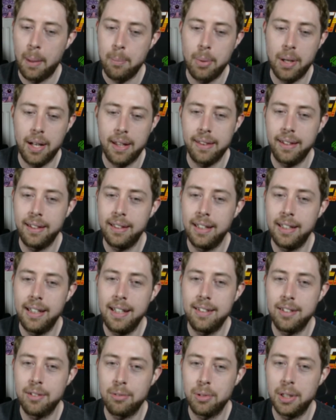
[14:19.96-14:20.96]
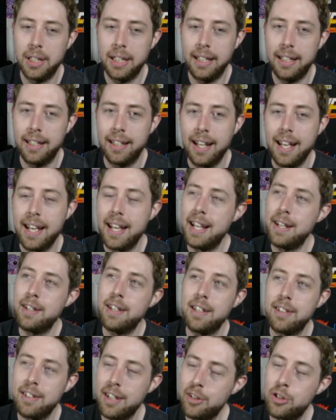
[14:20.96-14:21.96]
But I think they need to really,
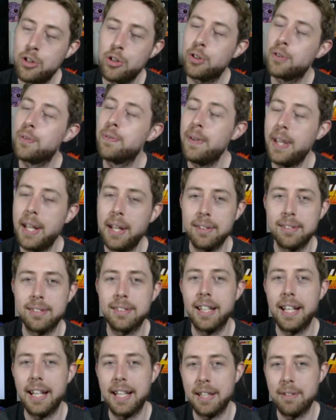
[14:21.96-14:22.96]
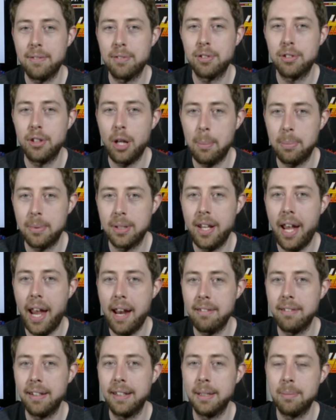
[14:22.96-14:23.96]
it just feels like they've stopped
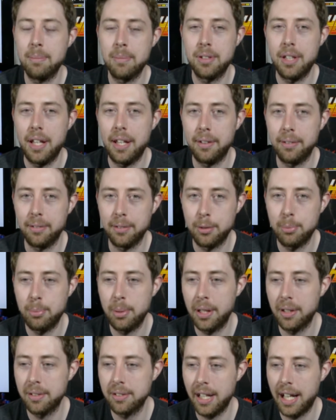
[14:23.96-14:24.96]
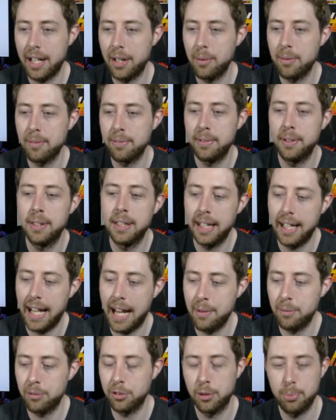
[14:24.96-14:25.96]
caring themselves, because I don't feel like
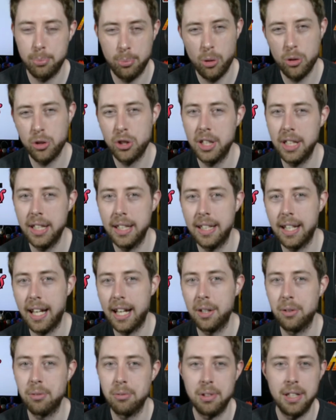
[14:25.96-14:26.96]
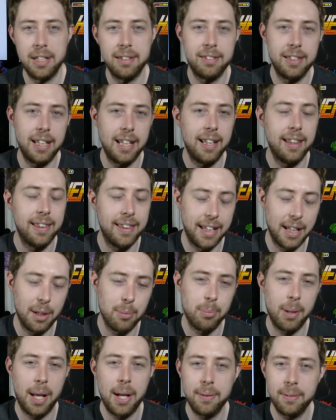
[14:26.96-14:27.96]
anyone's pushing it. I don't really see anything
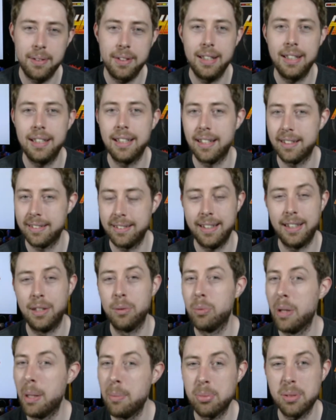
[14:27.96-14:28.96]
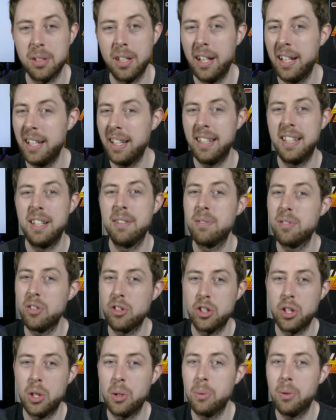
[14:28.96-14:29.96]
about it. Like I said, the website didn't even
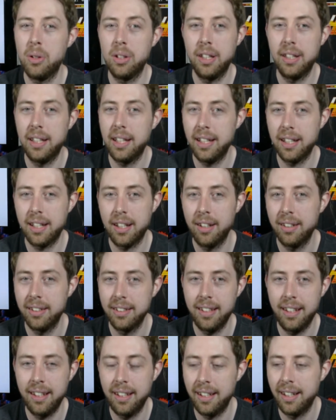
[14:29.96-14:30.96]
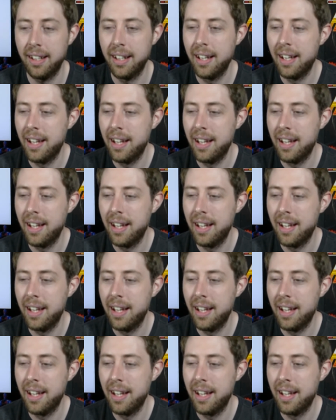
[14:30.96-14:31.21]
show all of their content.